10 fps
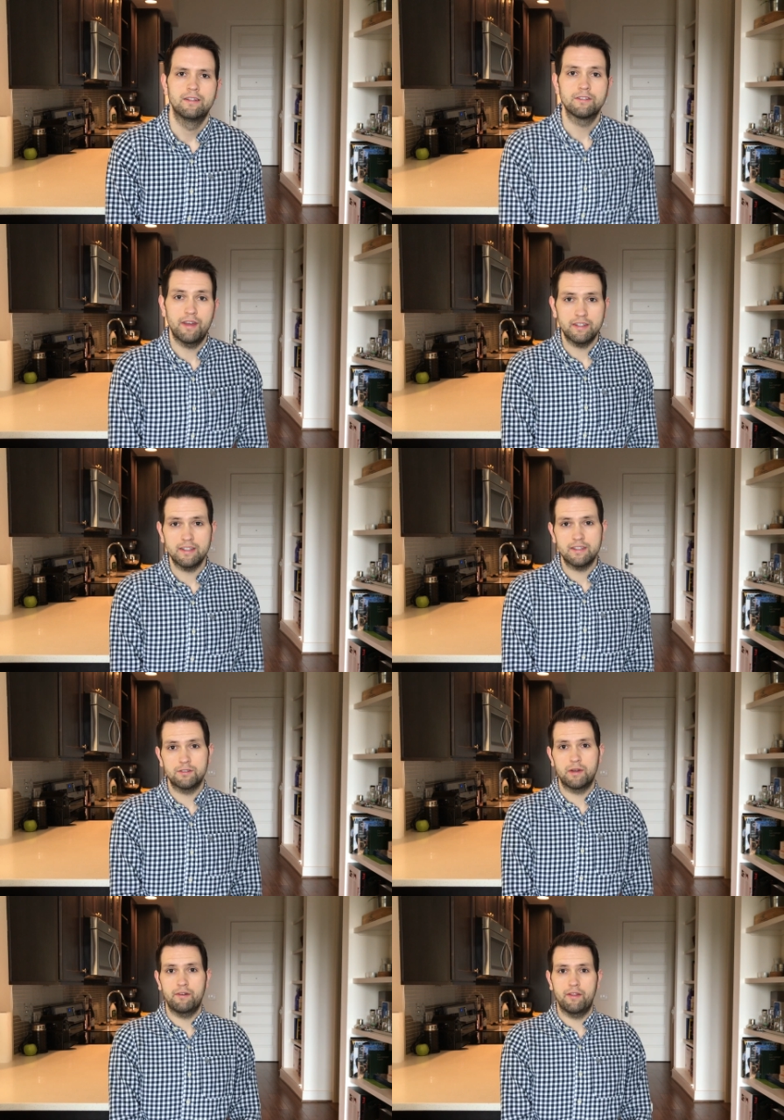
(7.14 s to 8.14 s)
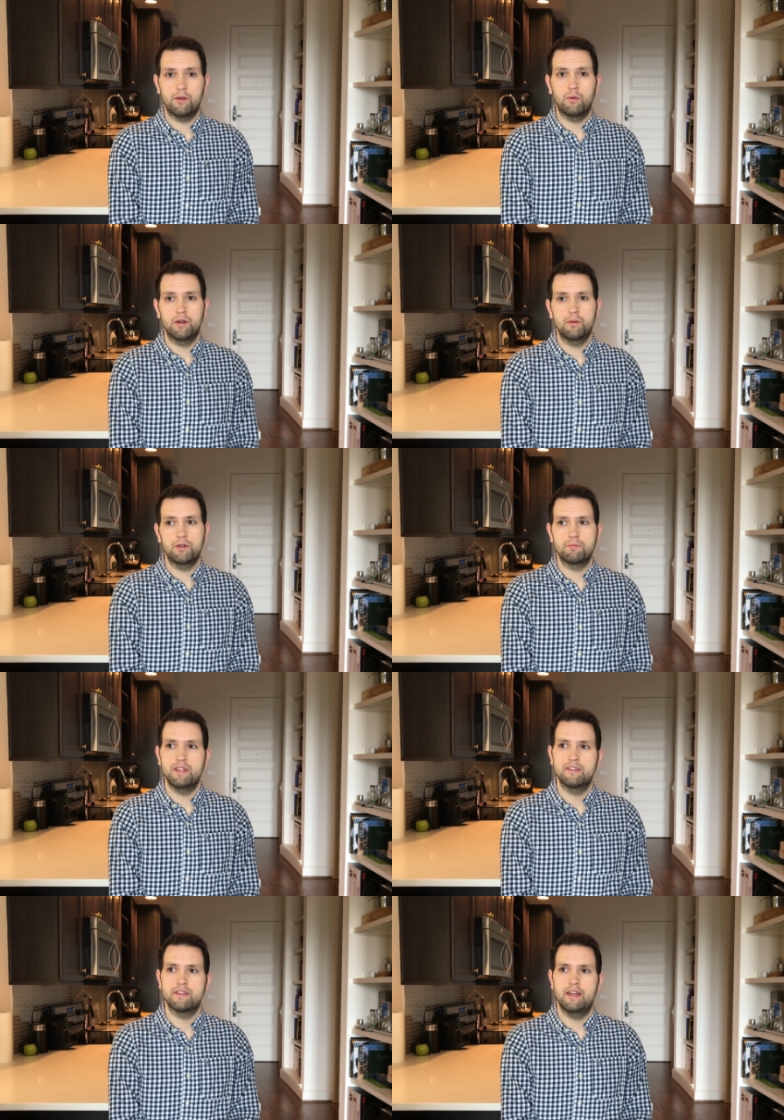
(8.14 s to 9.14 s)
So Valentine's Day is right around the corner, which
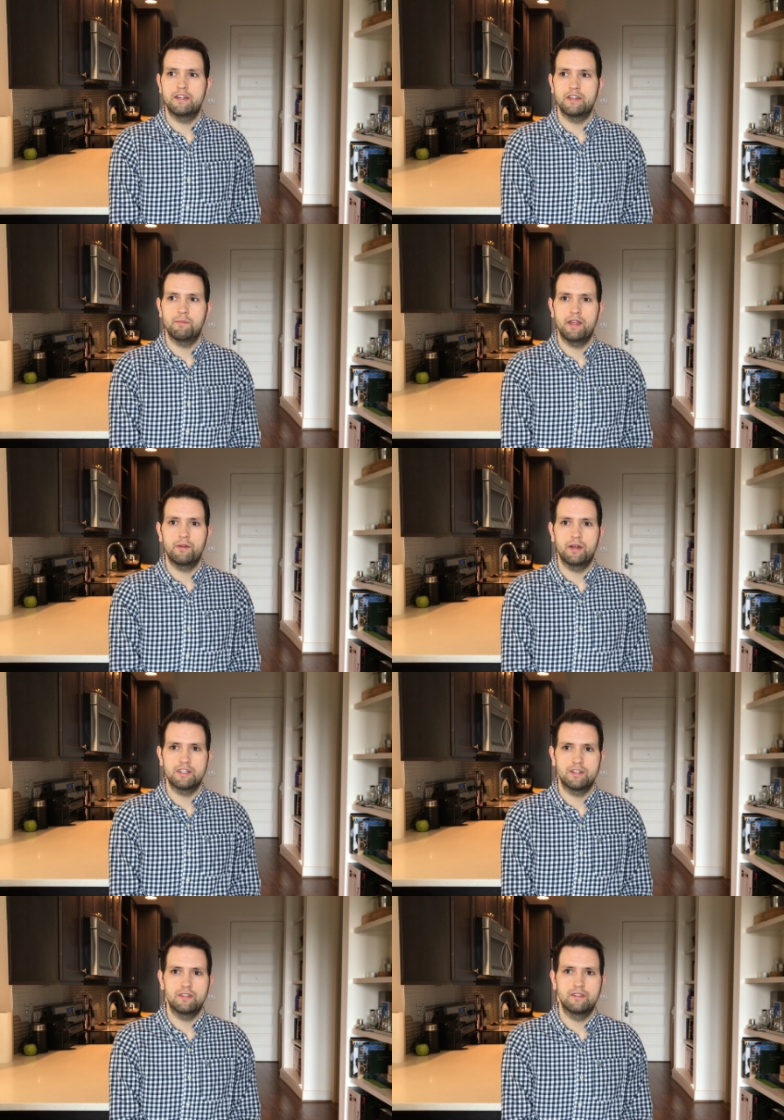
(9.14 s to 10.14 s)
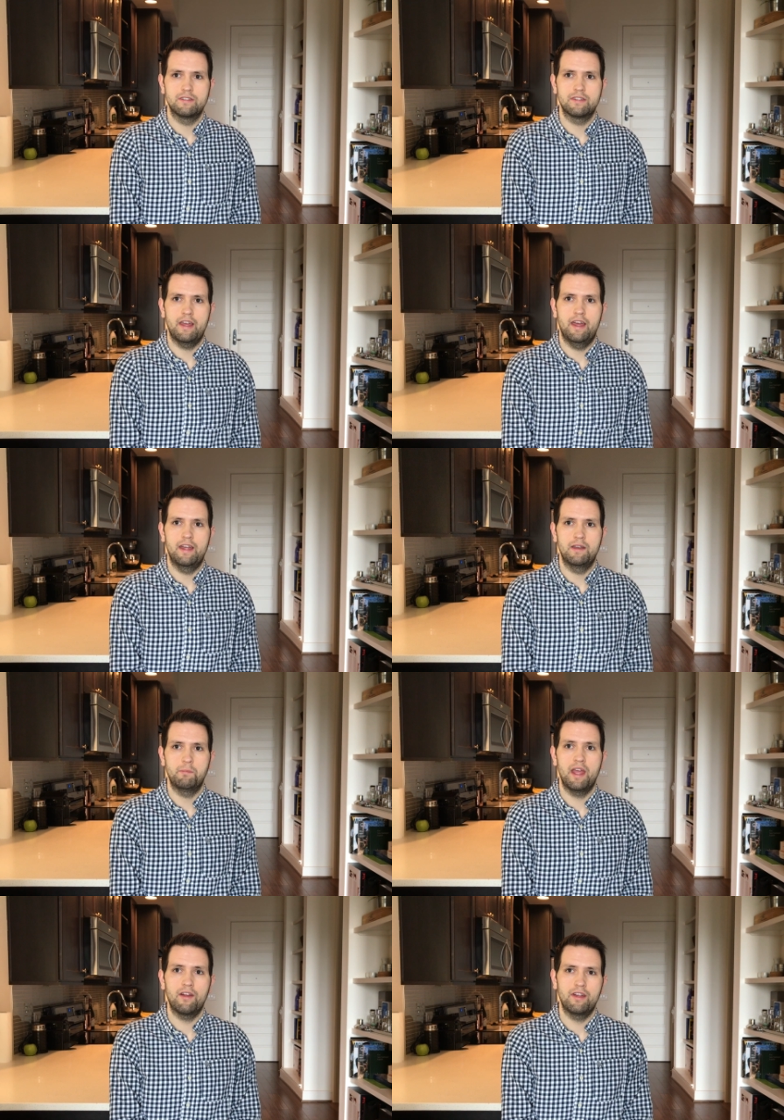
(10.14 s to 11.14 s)
means that champagne questions and
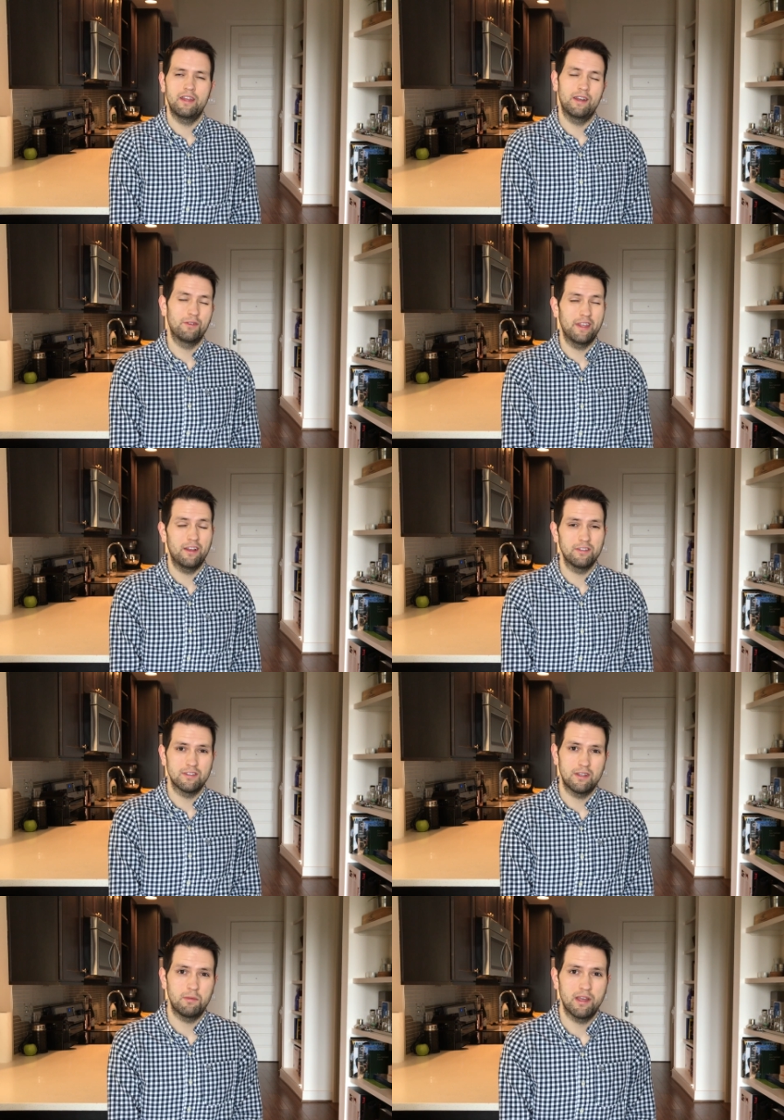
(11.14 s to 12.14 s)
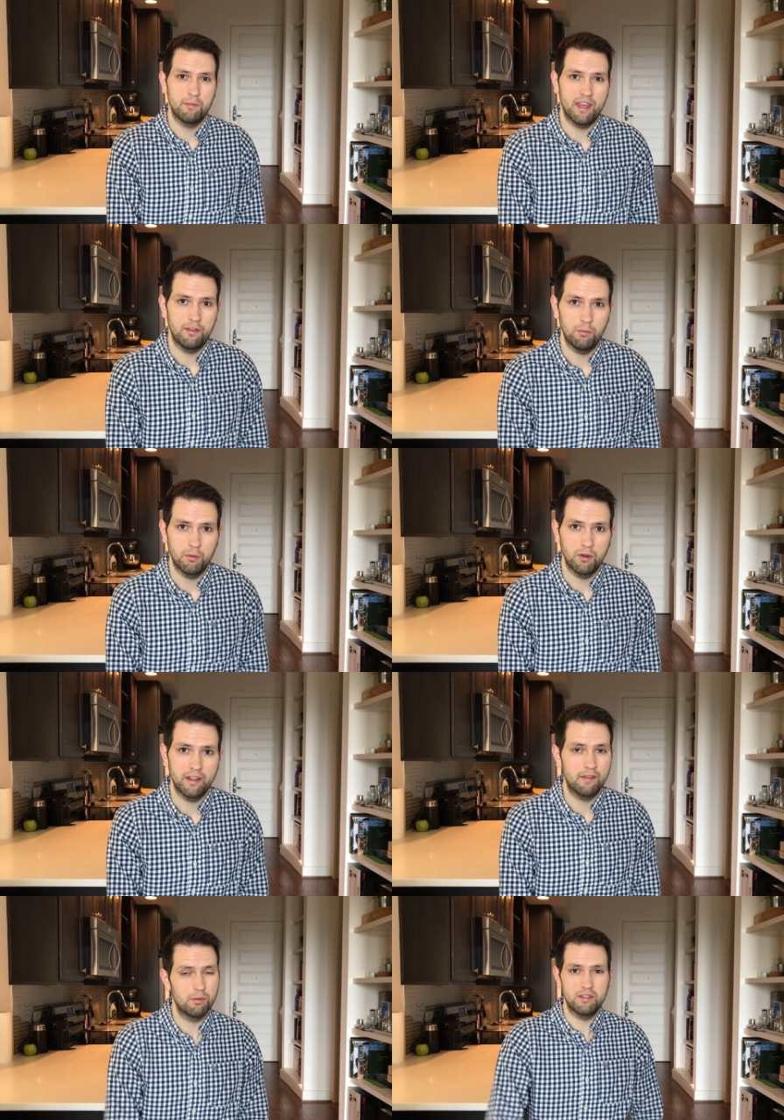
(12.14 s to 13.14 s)
pairing and everything else is going to be coming out of the
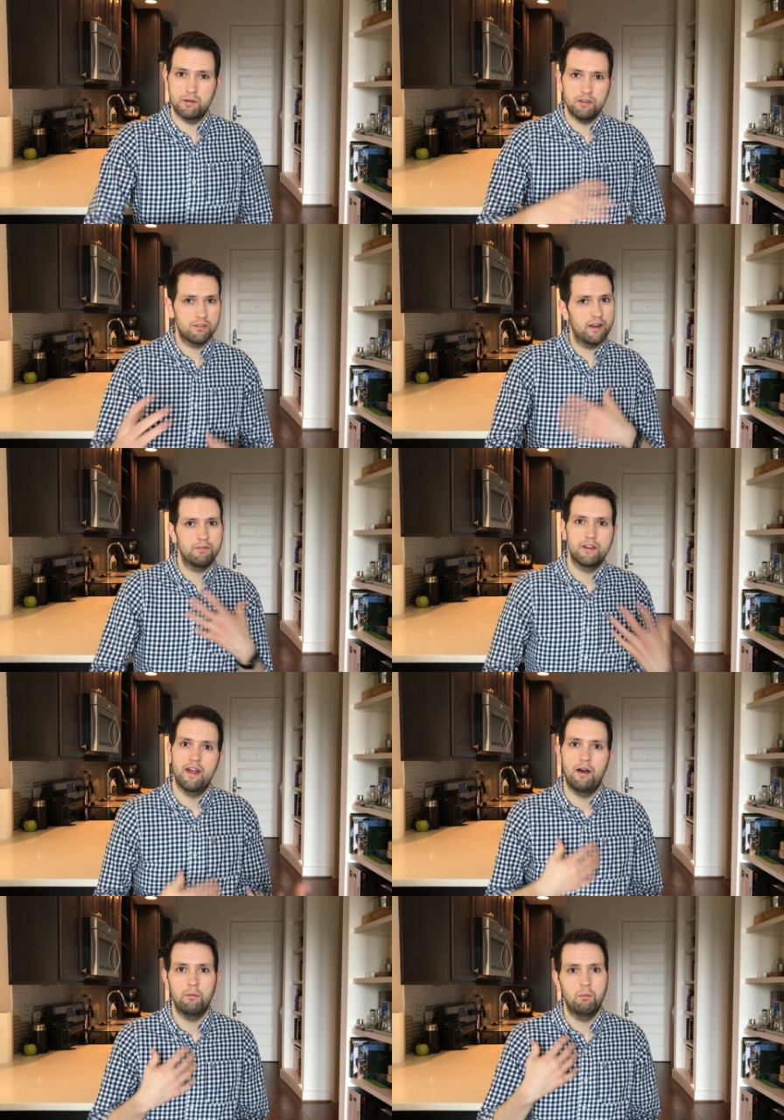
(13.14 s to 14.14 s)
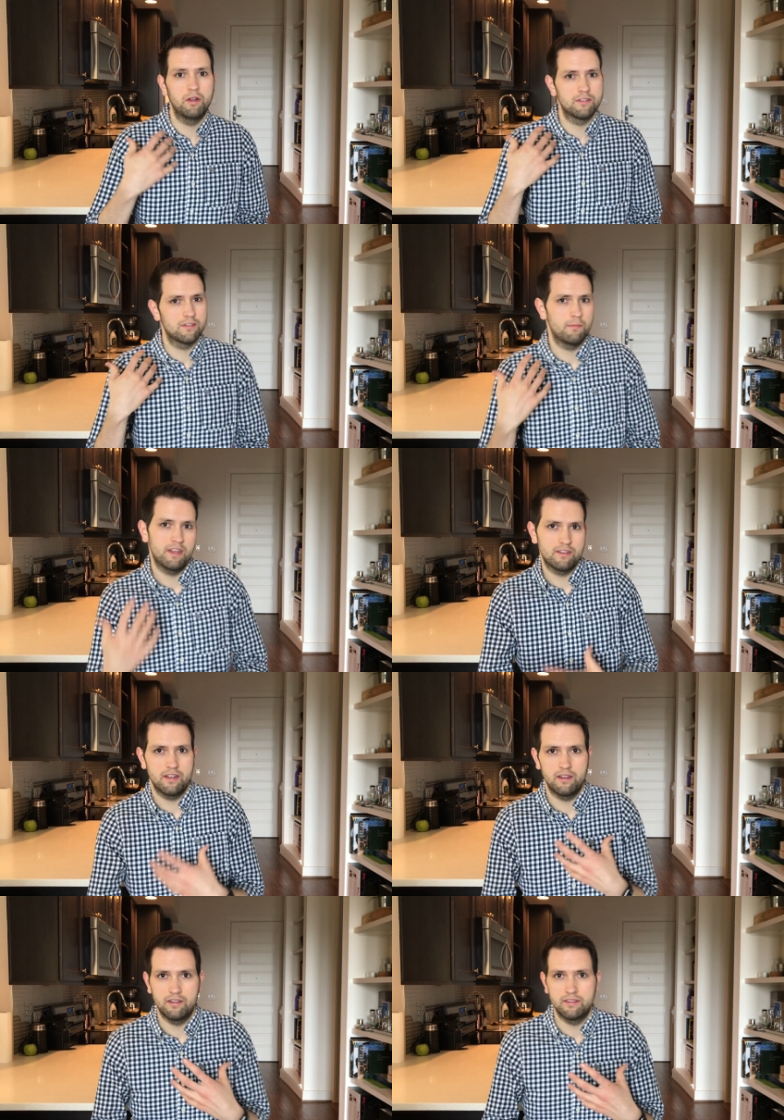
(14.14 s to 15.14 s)
woodwork. Everybody's going to be trying to figure out what's the best
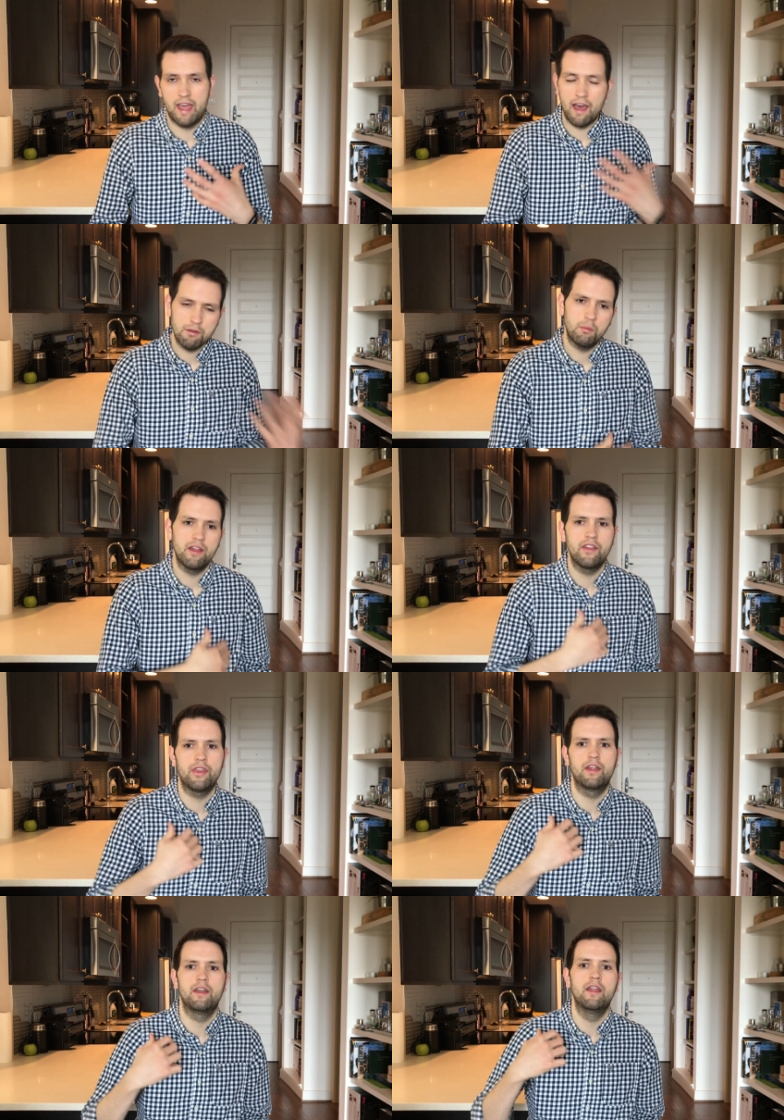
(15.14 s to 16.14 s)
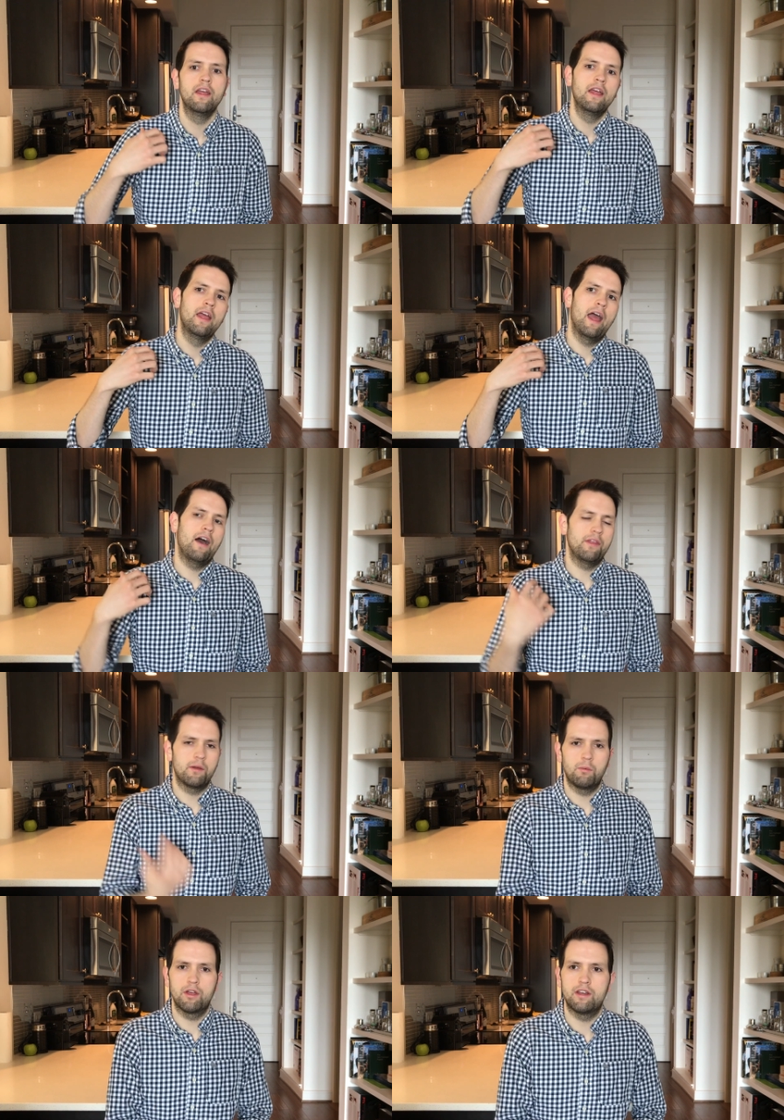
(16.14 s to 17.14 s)
thing to have it with and how they
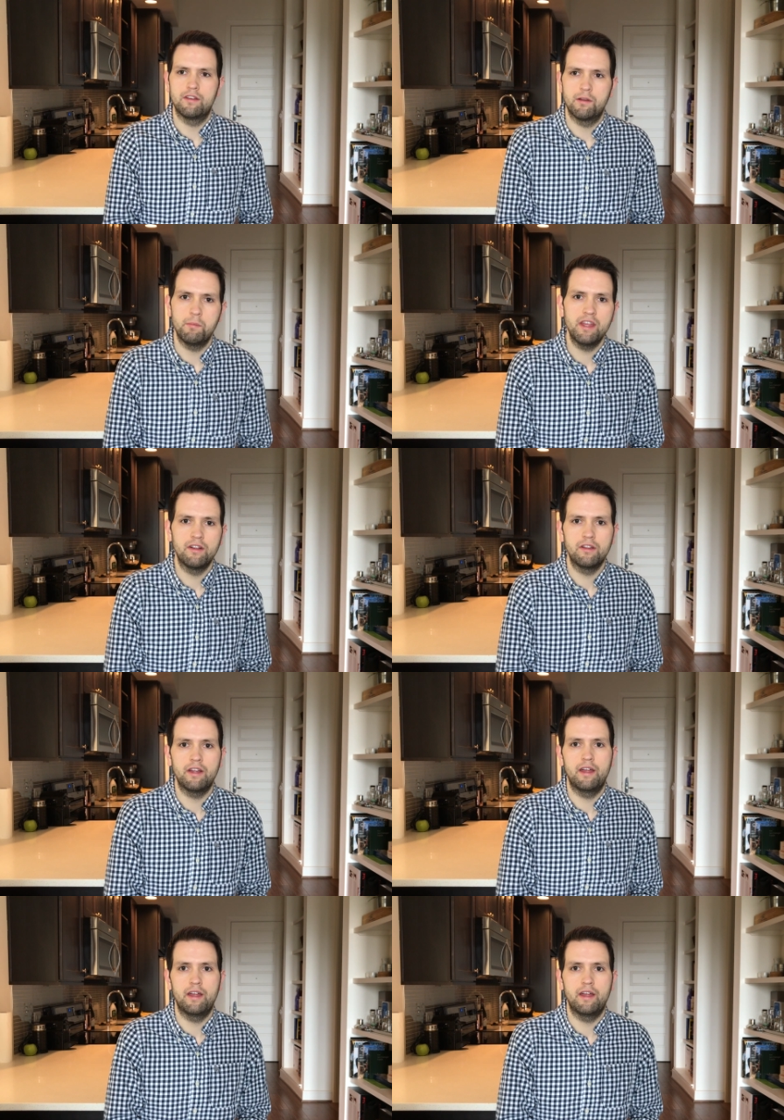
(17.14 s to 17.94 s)
can work it into their meal.